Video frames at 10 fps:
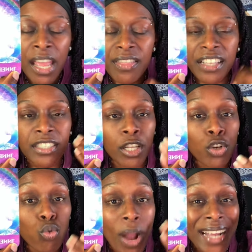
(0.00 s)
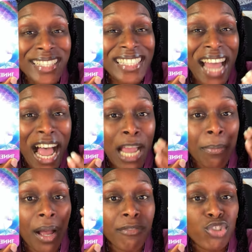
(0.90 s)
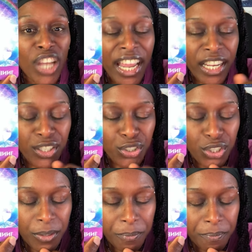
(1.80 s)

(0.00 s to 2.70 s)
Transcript: This is a great time of change.